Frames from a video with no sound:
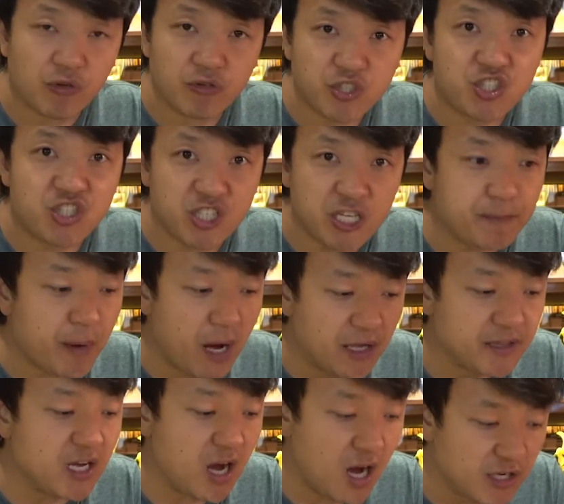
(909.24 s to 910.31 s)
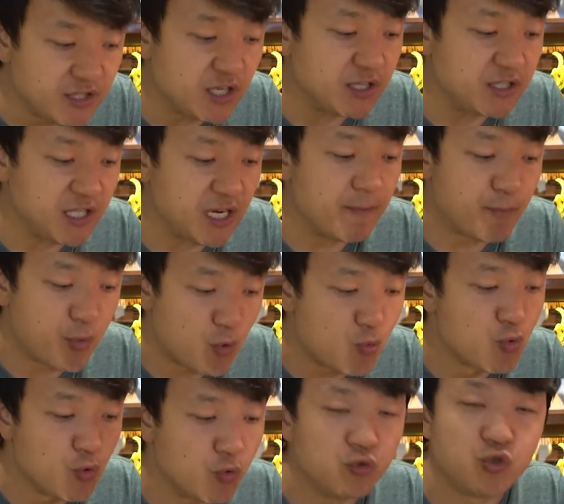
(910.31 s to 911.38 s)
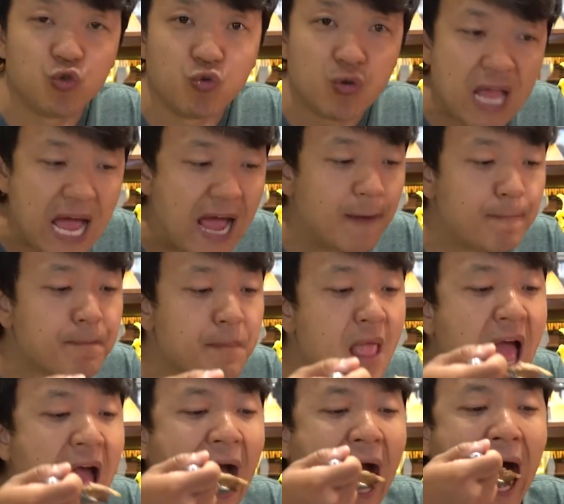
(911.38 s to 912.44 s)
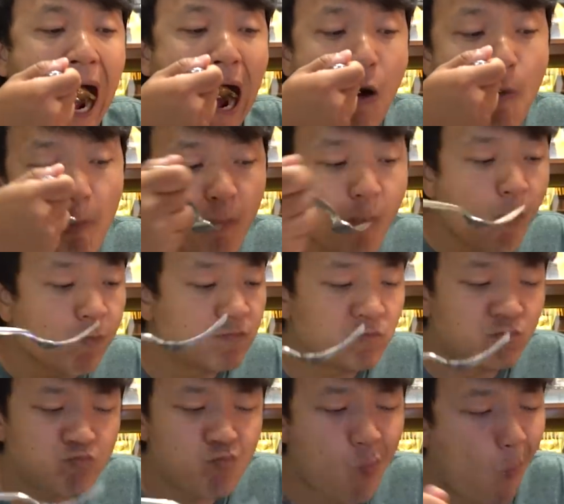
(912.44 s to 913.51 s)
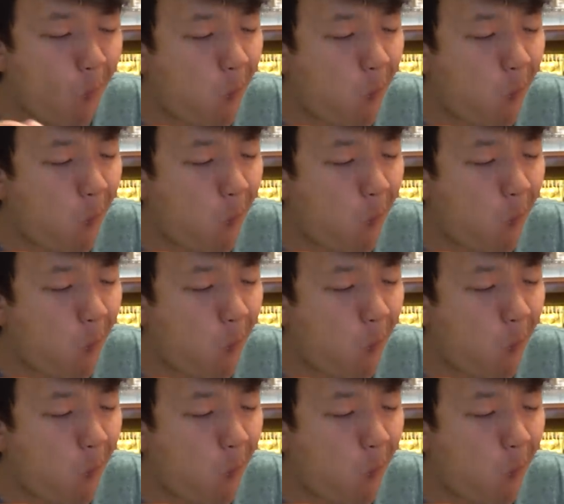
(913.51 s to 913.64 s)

don't sleep on the onions in Peru. Do not. Mm.